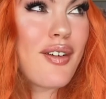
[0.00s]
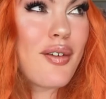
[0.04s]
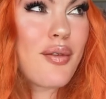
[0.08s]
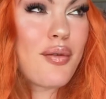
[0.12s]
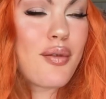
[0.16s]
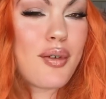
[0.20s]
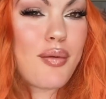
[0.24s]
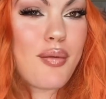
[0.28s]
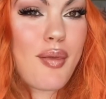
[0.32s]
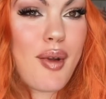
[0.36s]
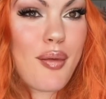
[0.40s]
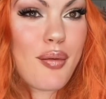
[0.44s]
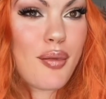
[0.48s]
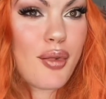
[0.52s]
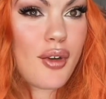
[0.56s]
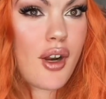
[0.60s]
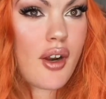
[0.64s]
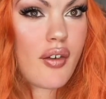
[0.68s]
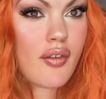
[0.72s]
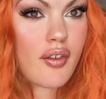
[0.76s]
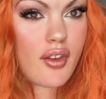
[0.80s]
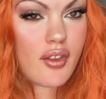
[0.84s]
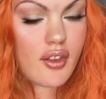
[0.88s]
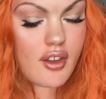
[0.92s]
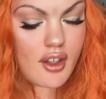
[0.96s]
remember
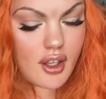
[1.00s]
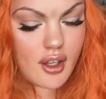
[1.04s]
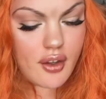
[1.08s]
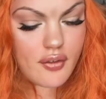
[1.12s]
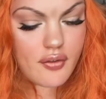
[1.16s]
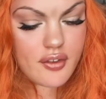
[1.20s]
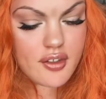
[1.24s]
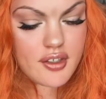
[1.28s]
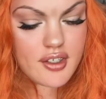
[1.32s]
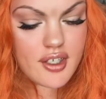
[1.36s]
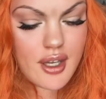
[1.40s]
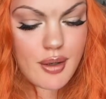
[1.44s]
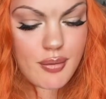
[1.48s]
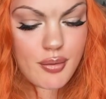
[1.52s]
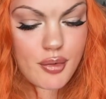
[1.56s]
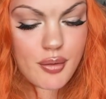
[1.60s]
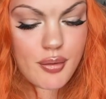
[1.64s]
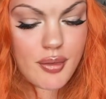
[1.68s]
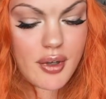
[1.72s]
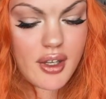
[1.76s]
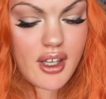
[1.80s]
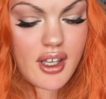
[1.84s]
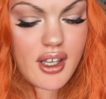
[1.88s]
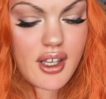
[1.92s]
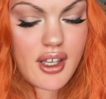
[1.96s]
everything off the top of
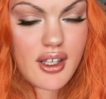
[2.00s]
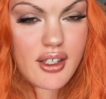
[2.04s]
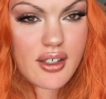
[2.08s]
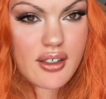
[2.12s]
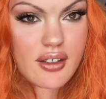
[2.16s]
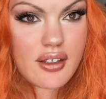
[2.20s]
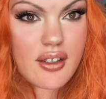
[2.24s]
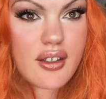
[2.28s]
my head.